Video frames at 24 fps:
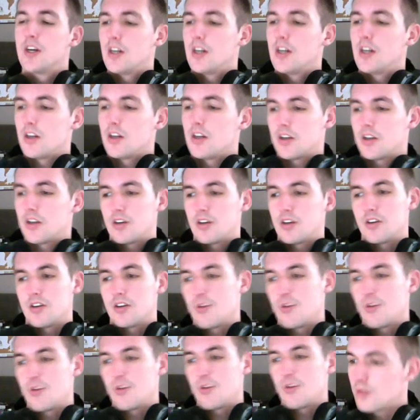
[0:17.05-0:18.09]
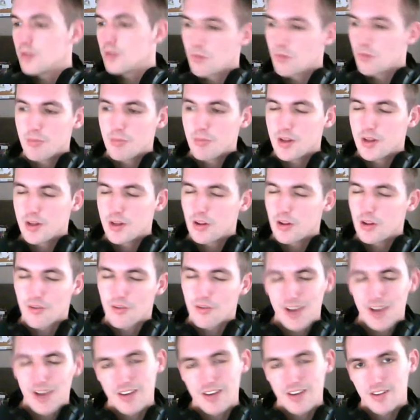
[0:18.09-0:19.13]
There won't be a lot of
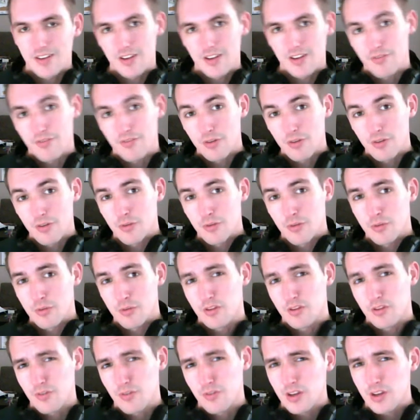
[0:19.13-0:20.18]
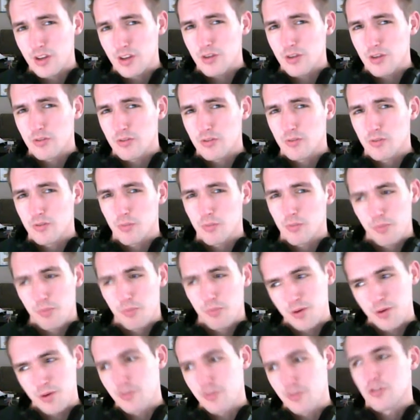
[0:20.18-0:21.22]
editing involved with this video, so we'll pretty
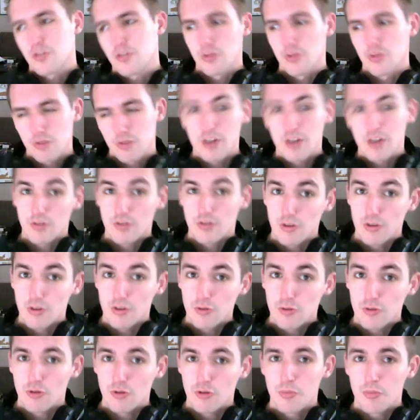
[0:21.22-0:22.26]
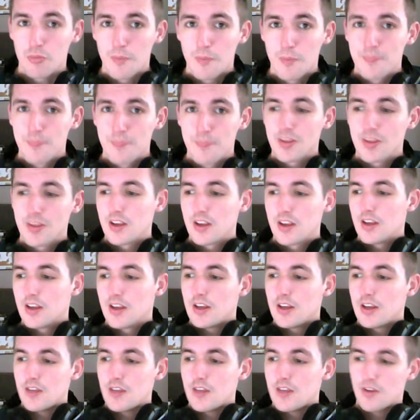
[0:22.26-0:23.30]
much go straight onto YouTube.
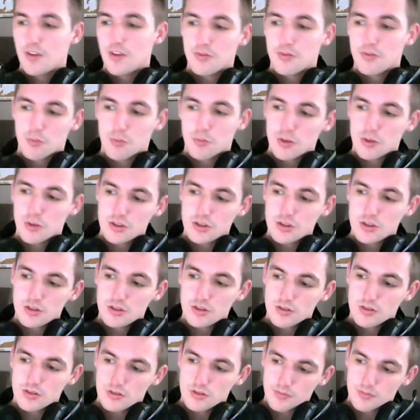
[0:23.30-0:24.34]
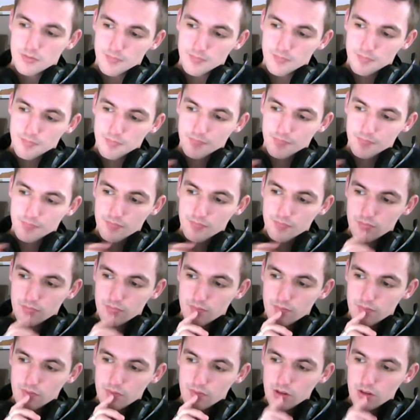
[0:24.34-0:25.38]
If you have some questions
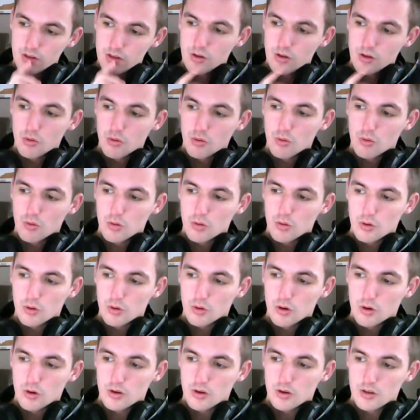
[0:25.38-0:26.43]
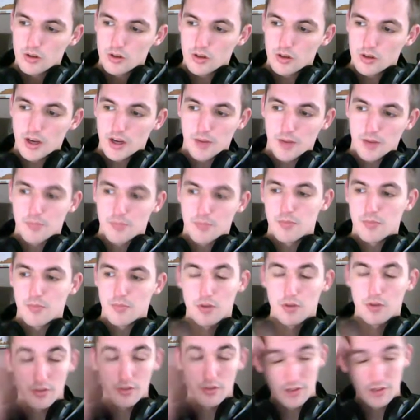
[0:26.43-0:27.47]
or I'm
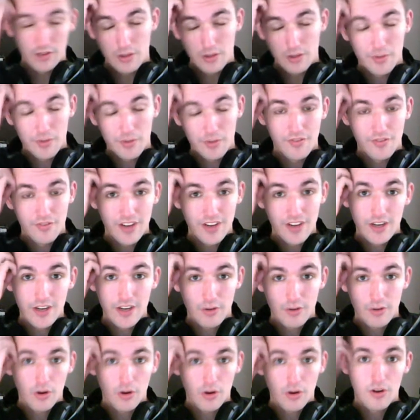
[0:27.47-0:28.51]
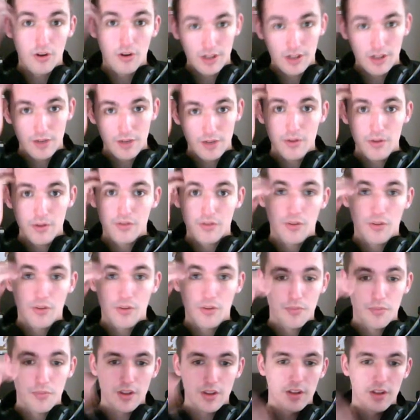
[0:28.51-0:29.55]
a little bit vague or unclear about
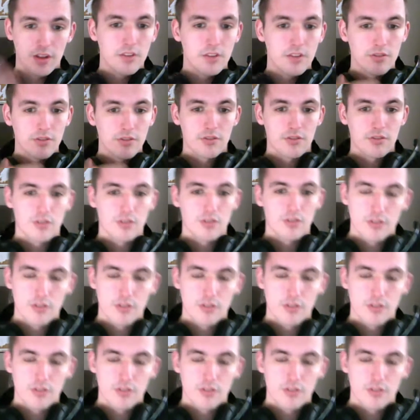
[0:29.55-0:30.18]
something, just